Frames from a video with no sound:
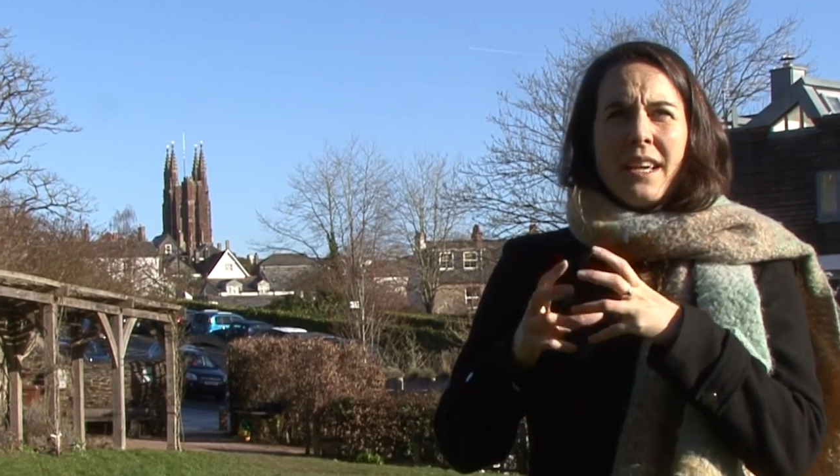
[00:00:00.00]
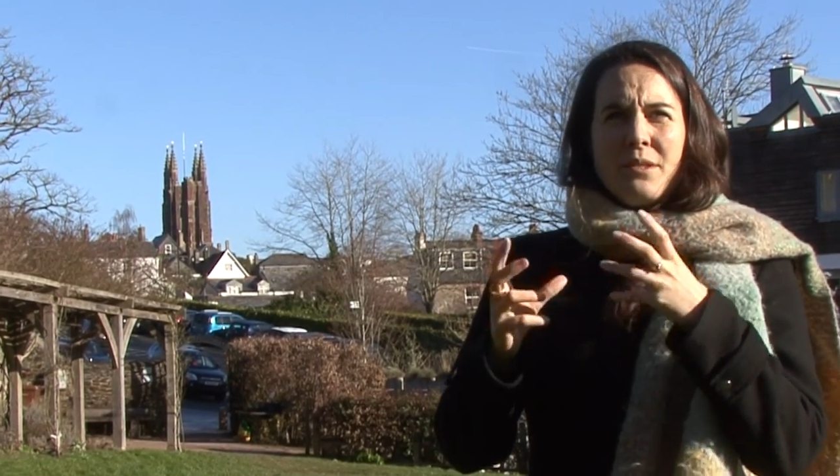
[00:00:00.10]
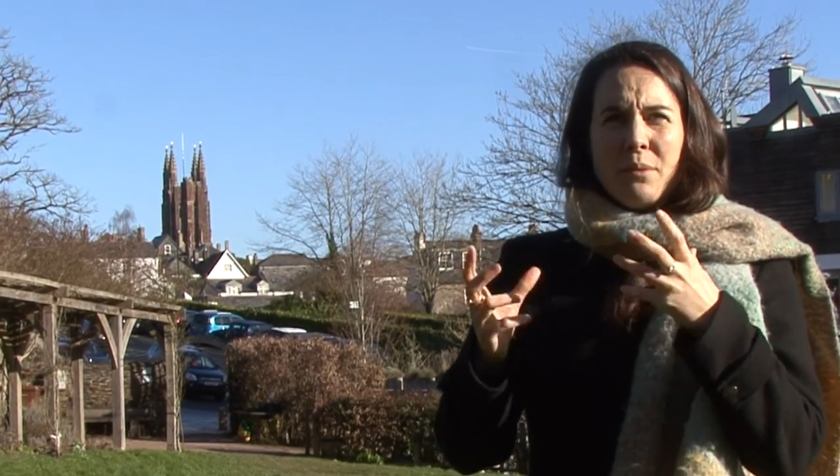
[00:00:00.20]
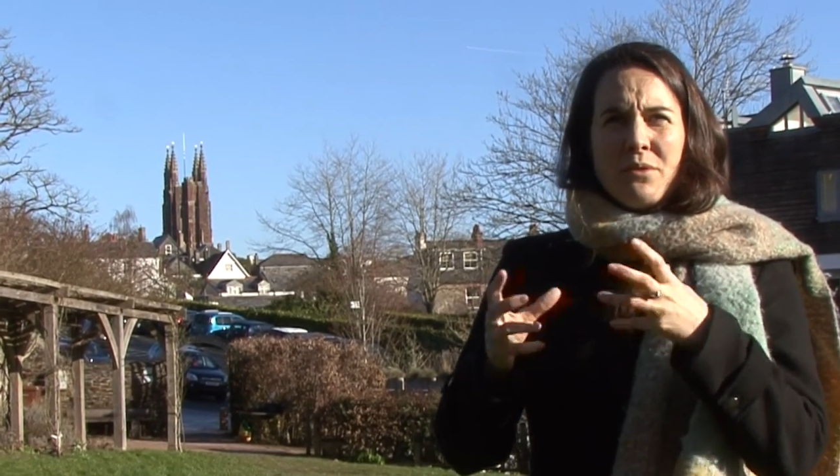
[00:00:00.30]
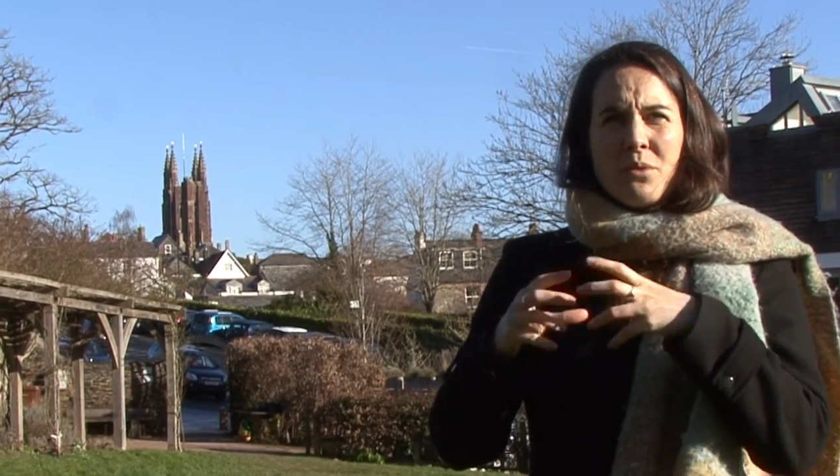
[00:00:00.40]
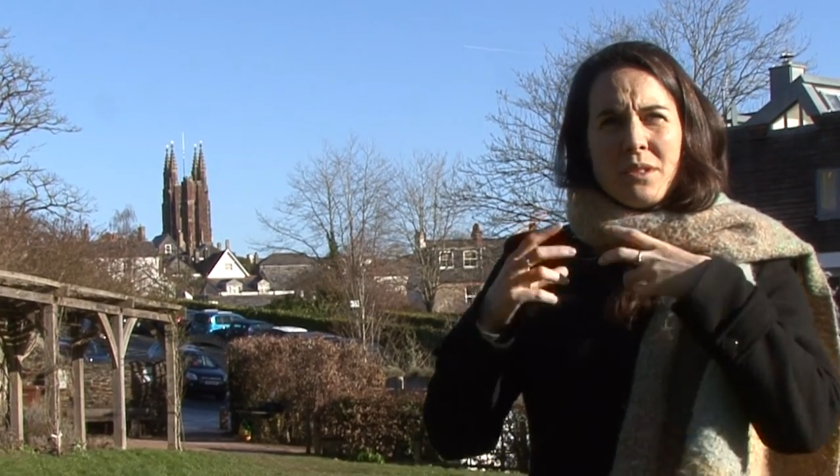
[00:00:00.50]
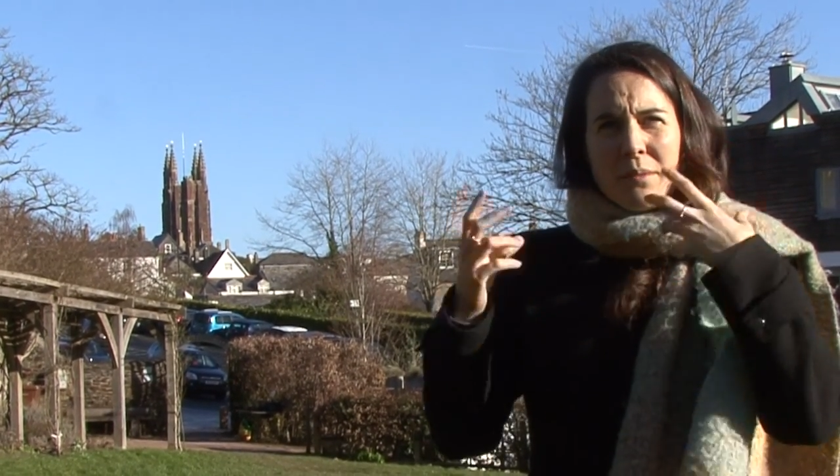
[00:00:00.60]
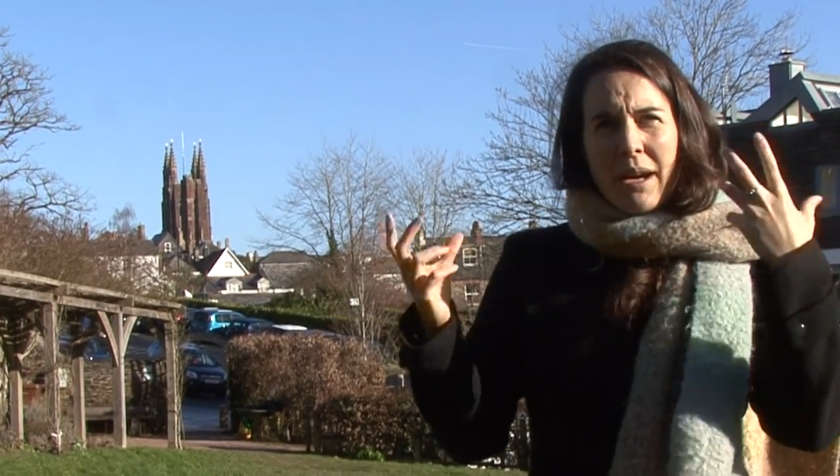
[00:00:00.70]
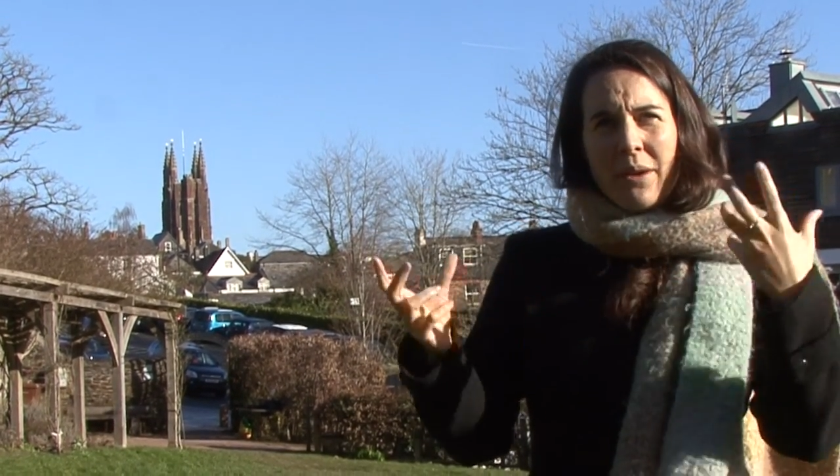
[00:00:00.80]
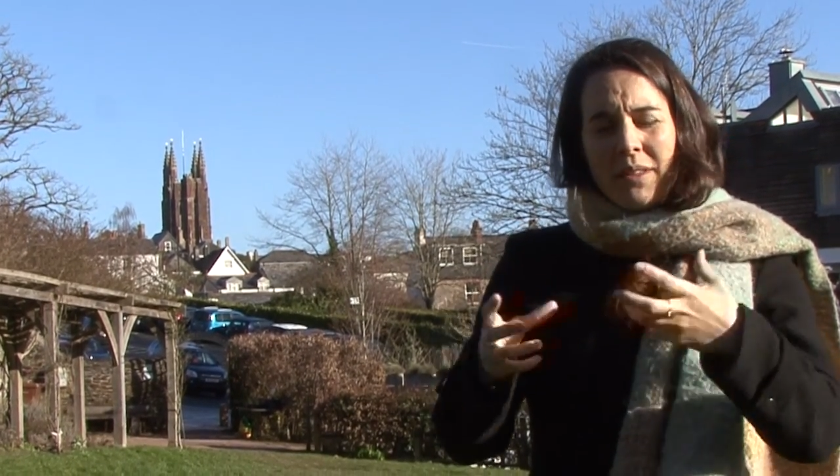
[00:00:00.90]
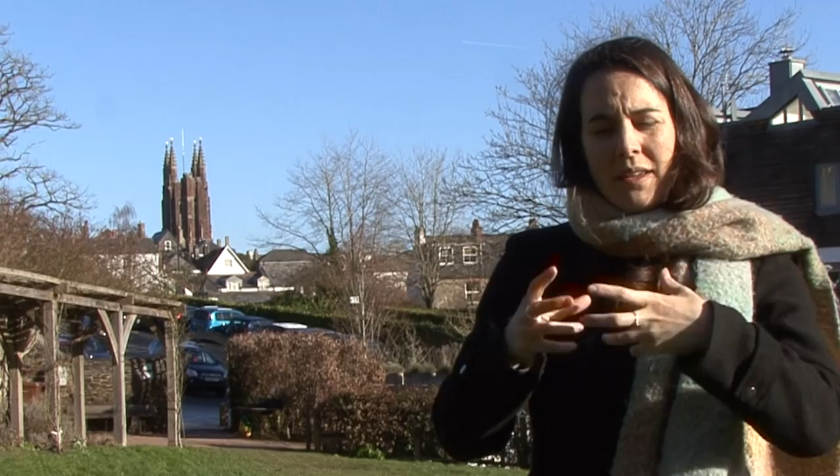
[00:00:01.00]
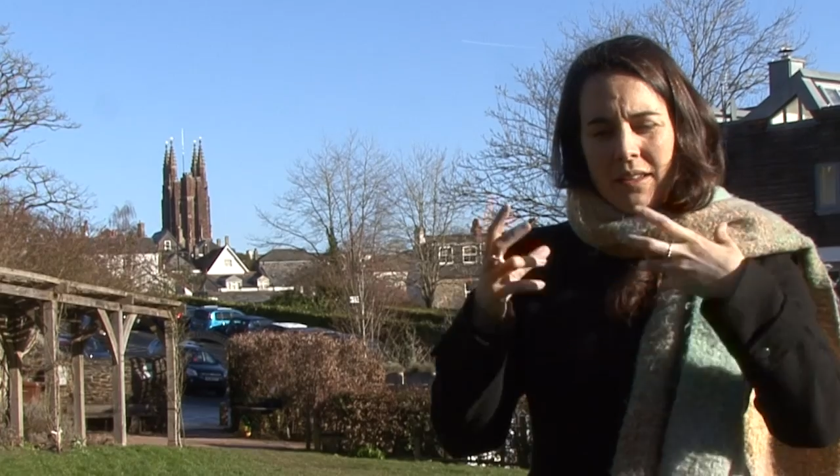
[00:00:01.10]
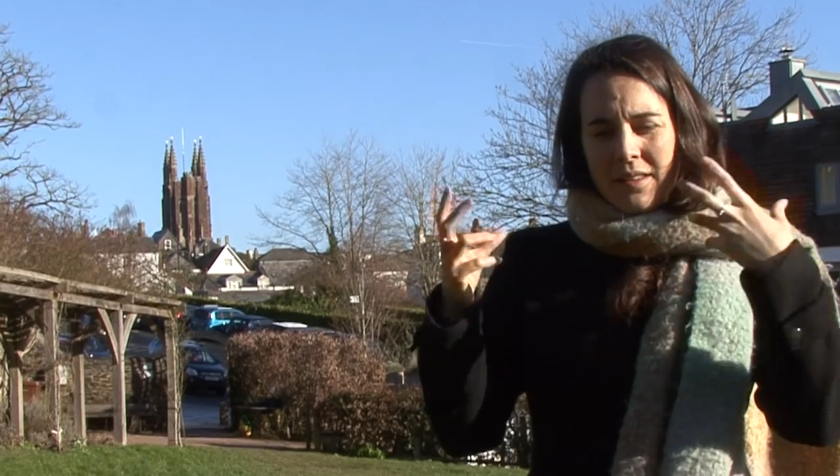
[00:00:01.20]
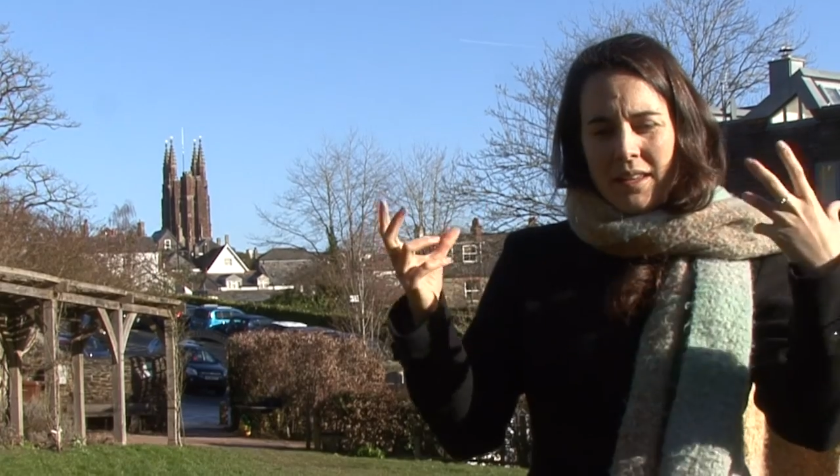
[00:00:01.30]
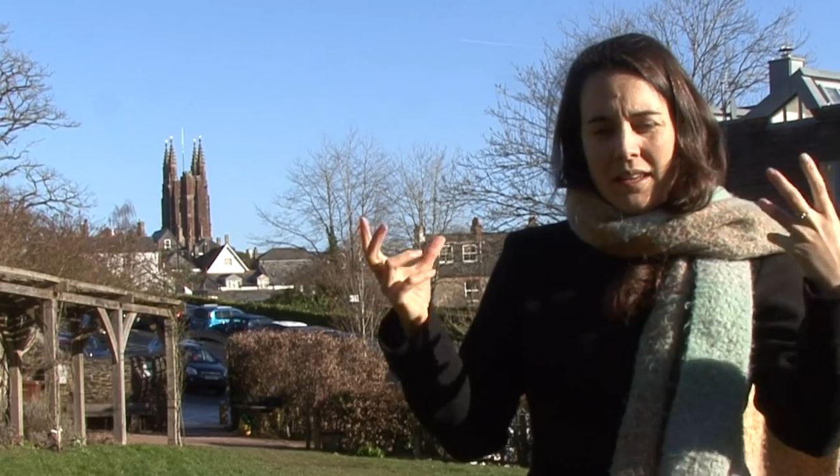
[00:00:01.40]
as we've talked about, the